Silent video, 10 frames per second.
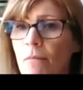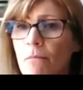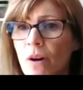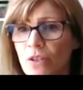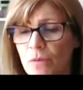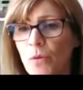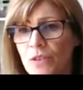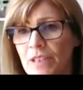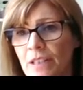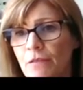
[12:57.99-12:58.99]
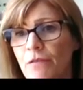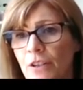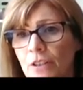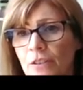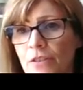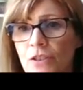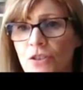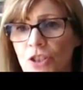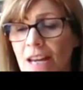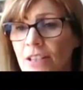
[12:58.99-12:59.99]
much more significant
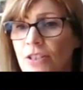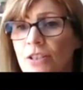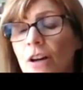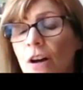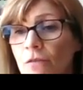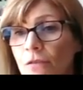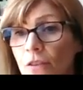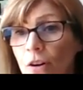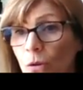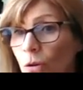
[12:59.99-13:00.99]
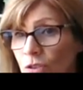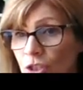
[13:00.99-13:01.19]
change of or